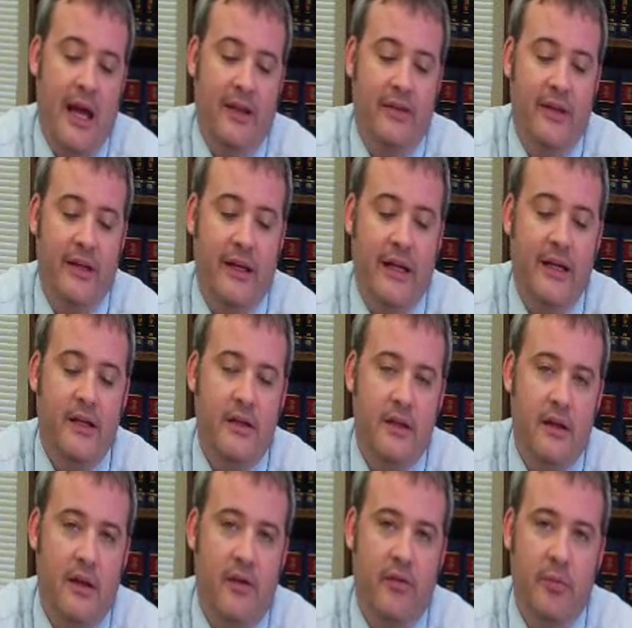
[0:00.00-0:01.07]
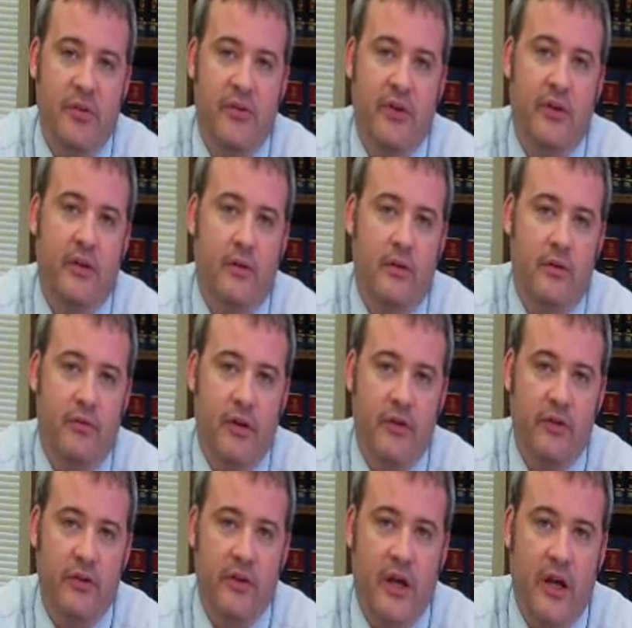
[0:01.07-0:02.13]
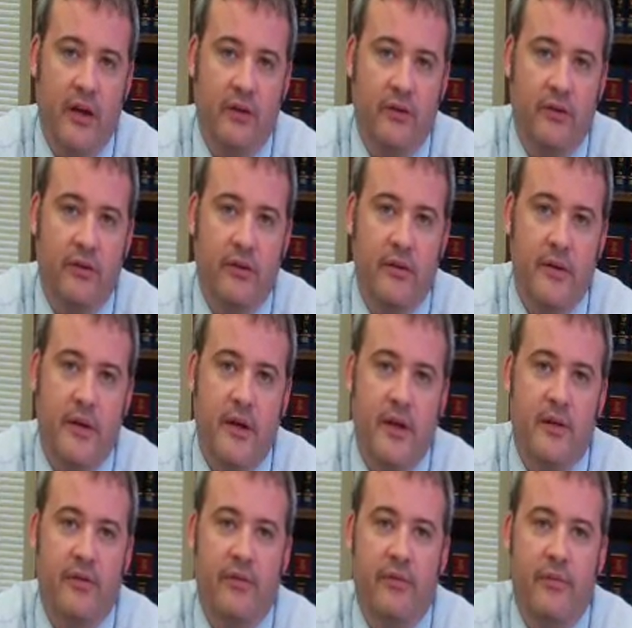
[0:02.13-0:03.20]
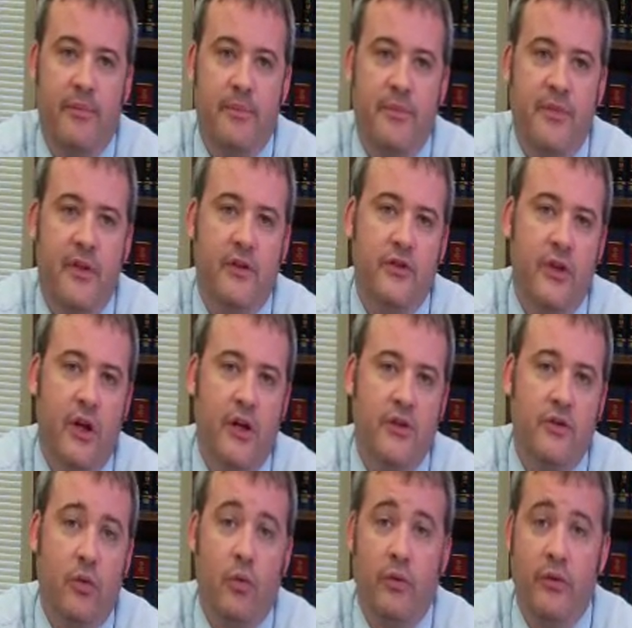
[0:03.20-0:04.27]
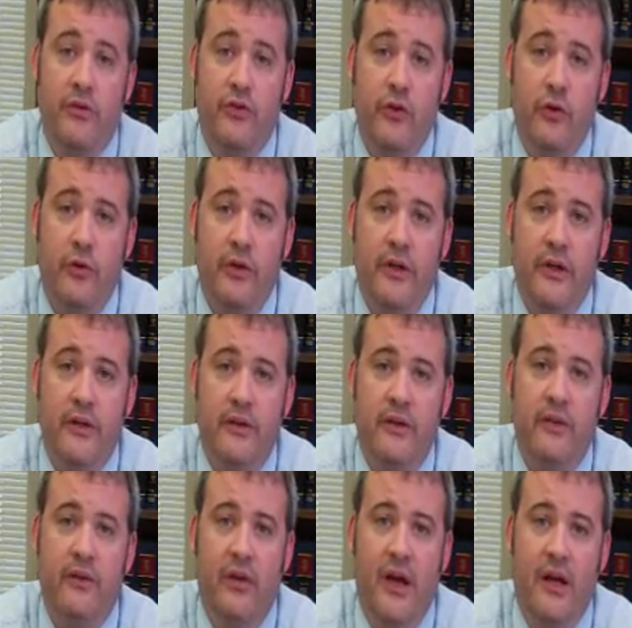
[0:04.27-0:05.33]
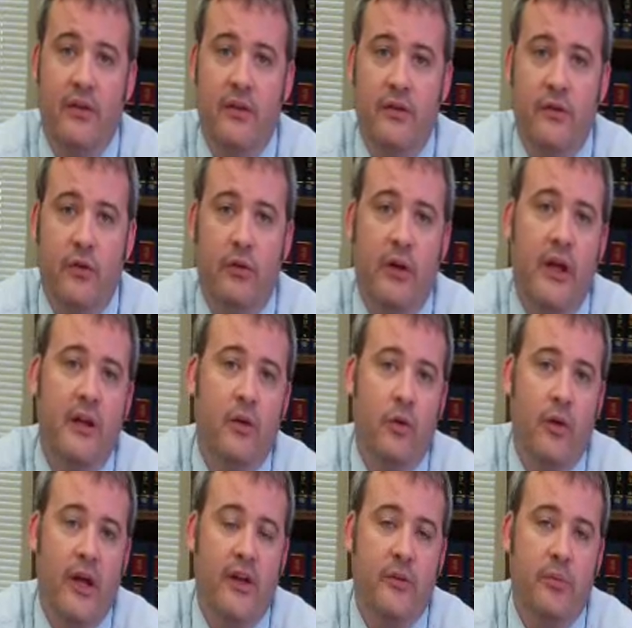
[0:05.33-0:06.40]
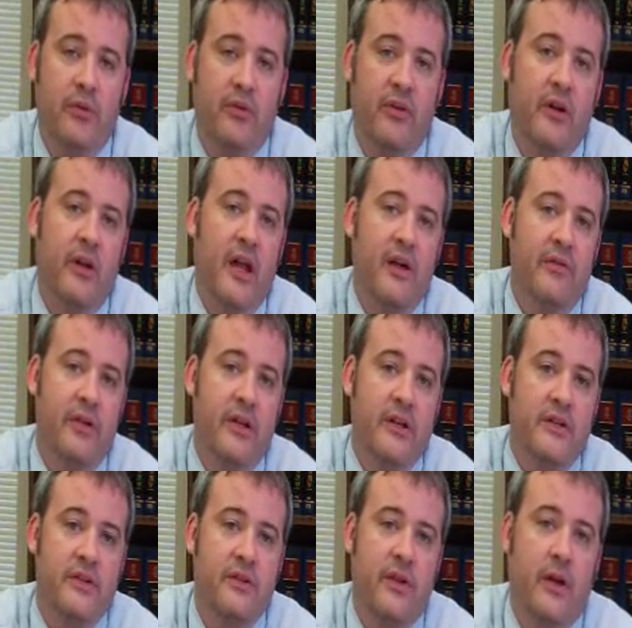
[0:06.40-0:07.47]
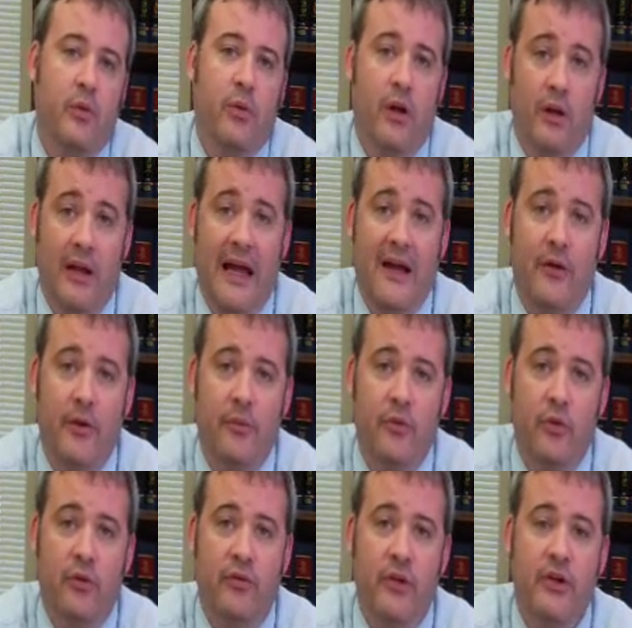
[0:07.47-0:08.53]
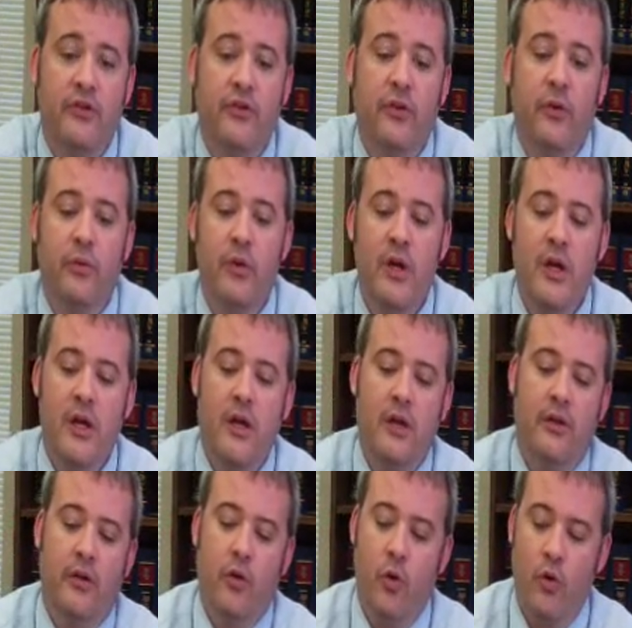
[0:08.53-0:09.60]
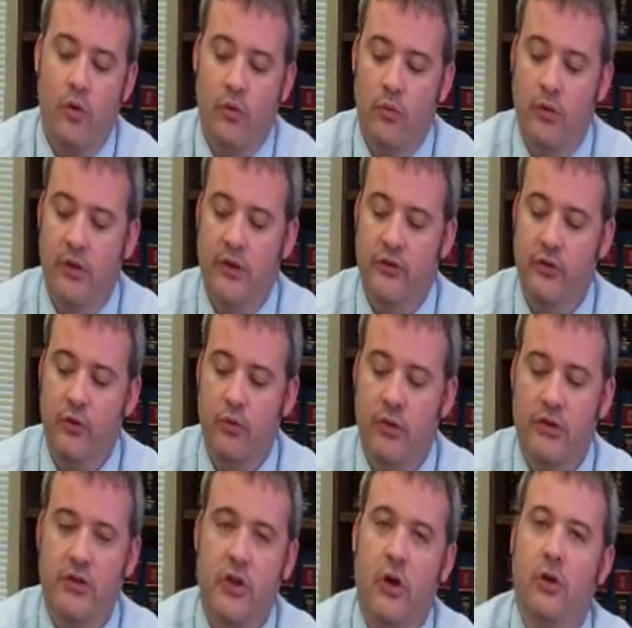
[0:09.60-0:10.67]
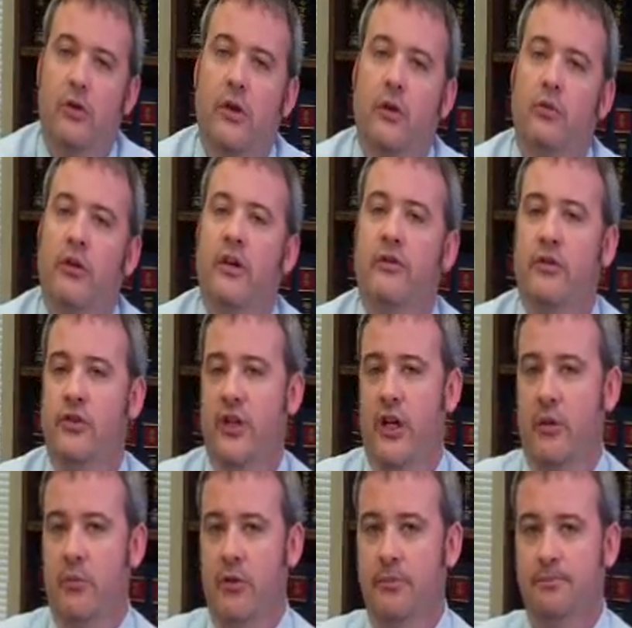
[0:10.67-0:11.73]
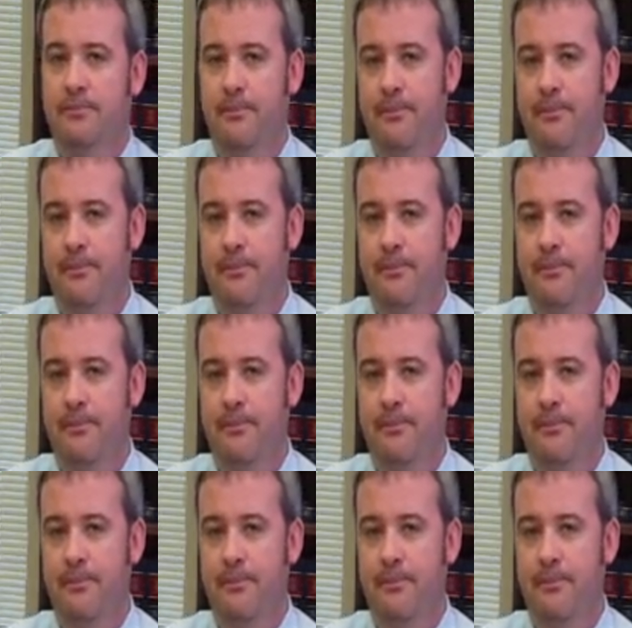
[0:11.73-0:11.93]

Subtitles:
At the end of a particular eviction case, if the judge or the jury decide that your landlord has presented evidence that would allow him to evict you, the court will issue what's called a writ of ejectment.